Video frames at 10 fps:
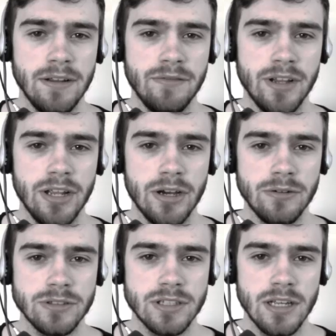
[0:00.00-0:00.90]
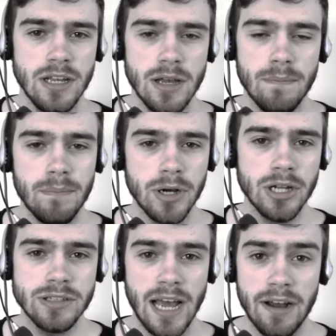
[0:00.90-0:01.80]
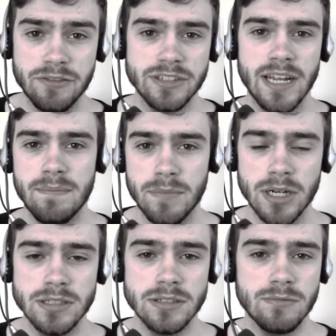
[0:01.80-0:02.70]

videos. But after that month,